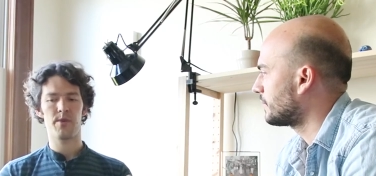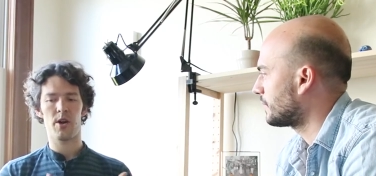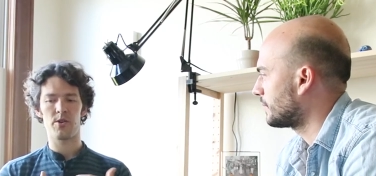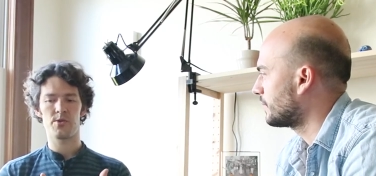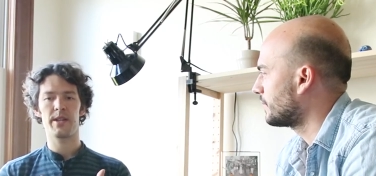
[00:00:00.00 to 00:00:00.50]

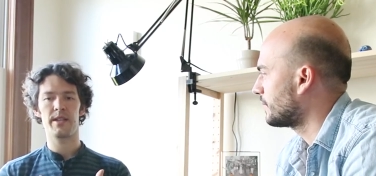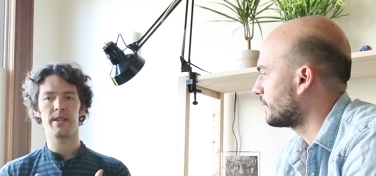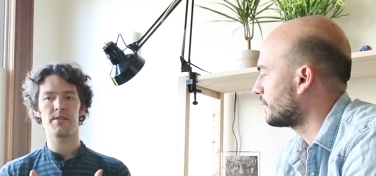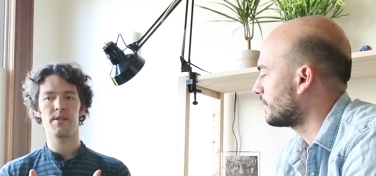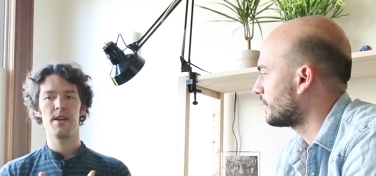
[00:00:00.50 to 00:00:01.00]
Speaker 1: hard training
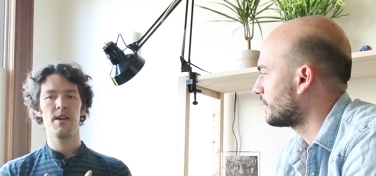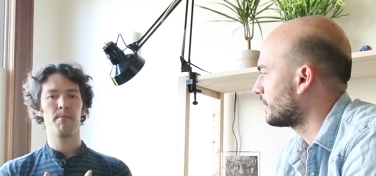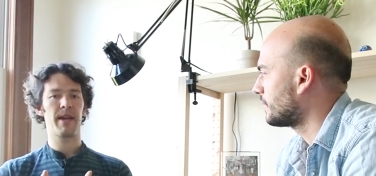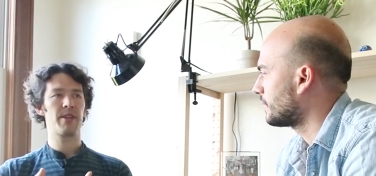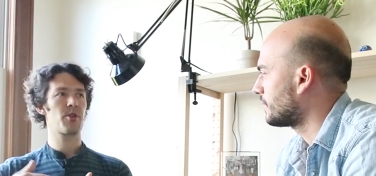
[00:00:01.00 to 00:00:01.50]
days,
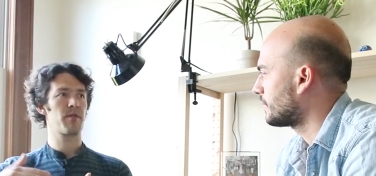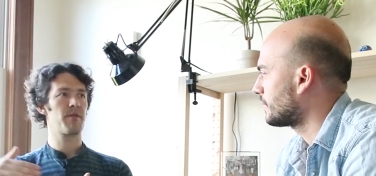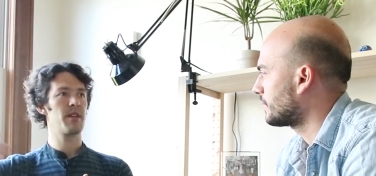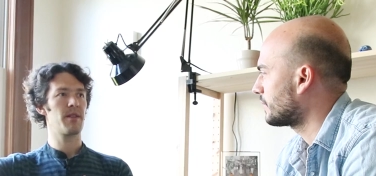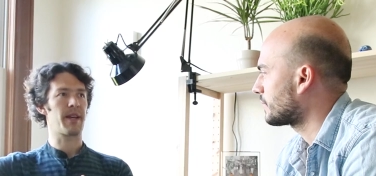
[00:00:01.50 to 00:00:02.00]
my
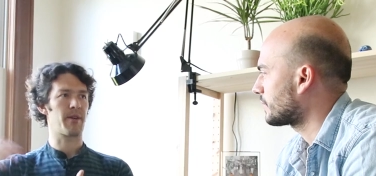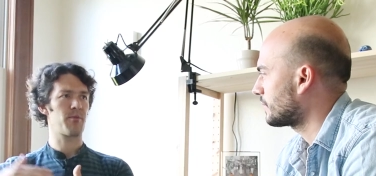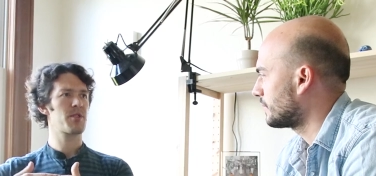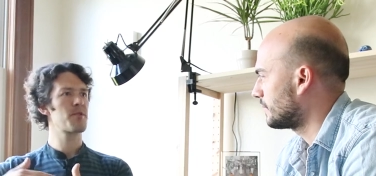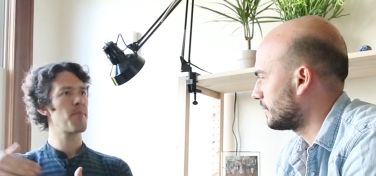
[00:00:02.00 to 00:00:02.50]
HRV like
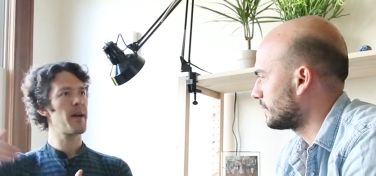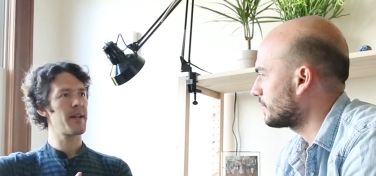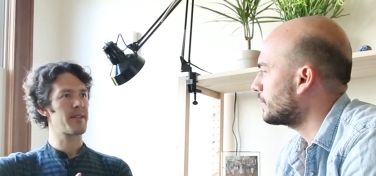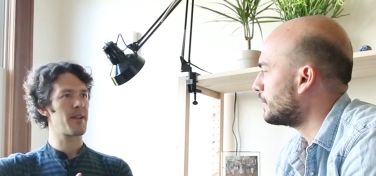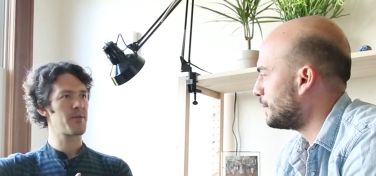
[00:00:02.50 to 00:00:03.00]

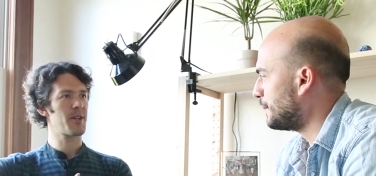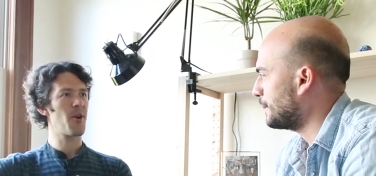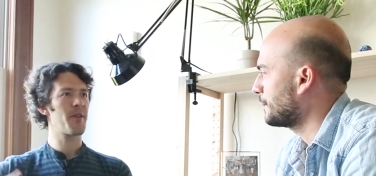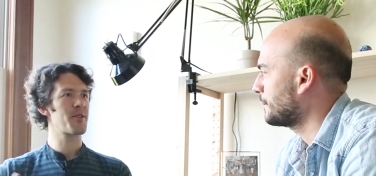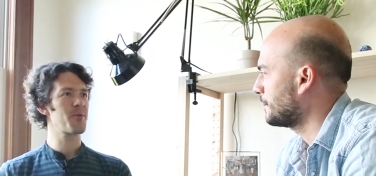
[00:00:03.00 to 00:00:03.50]
spiked, and I was like,
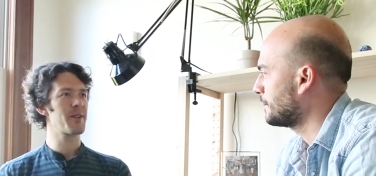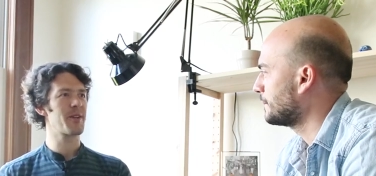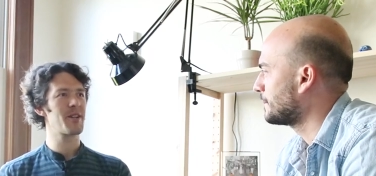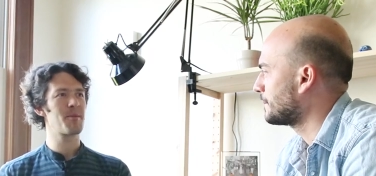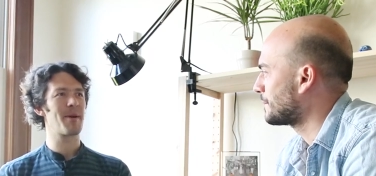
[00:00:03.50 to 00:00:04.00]
oh, that's really
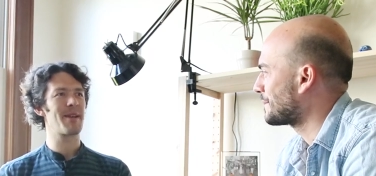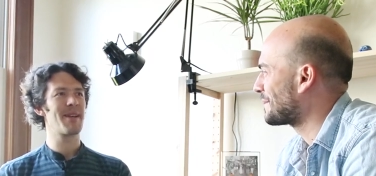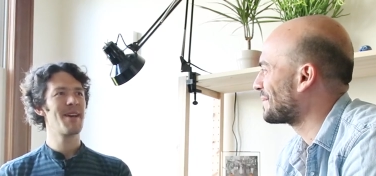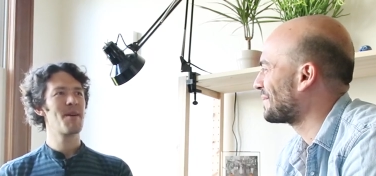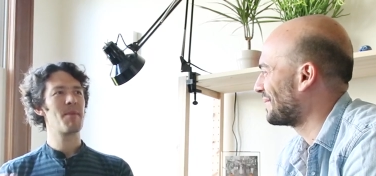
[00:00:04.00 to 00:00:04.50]
good, but
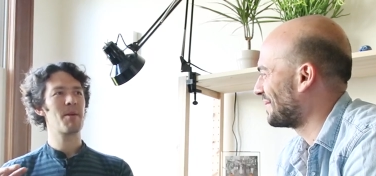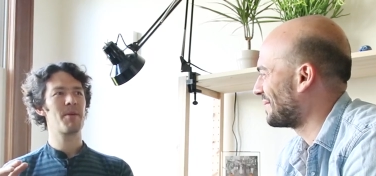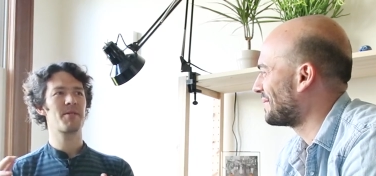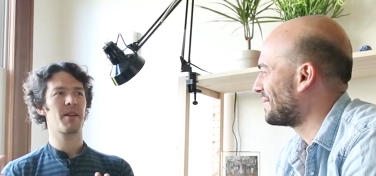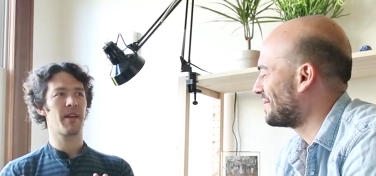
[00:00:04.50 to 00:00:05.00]
maybe
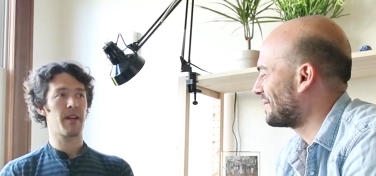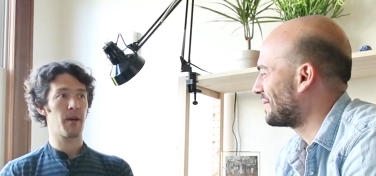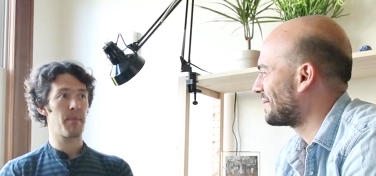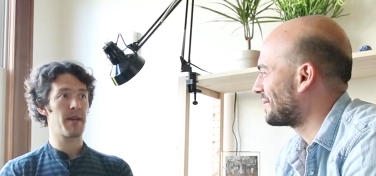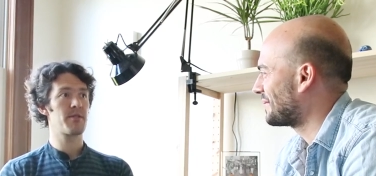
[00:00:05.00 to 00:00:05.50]
it's like a
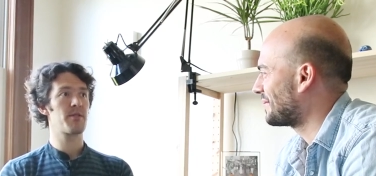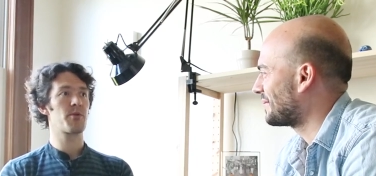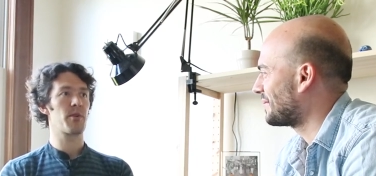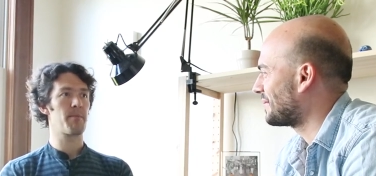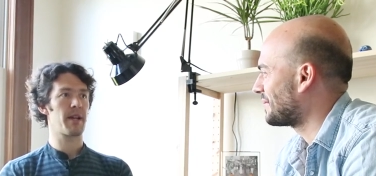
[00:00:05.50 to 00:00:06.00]

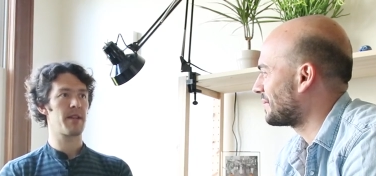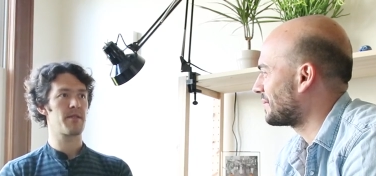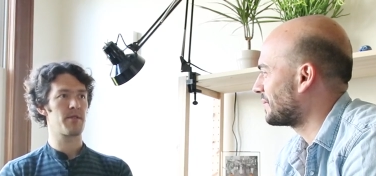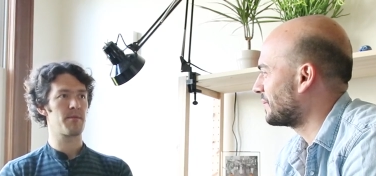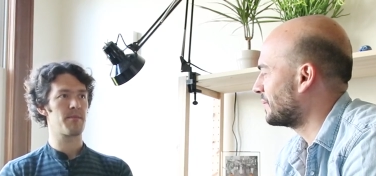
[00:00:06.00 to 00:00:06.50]
compensatory
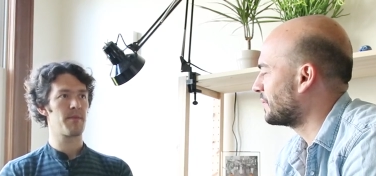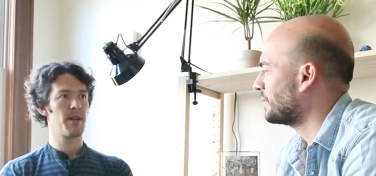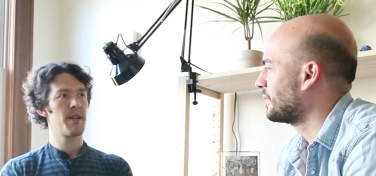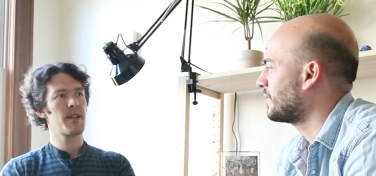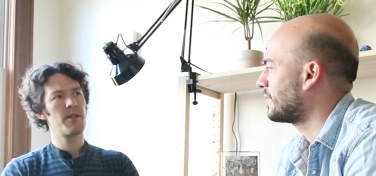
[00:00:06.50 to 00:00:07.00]
mechanism.
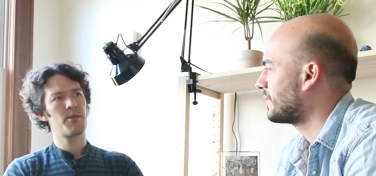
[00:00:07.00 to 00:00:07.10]
Can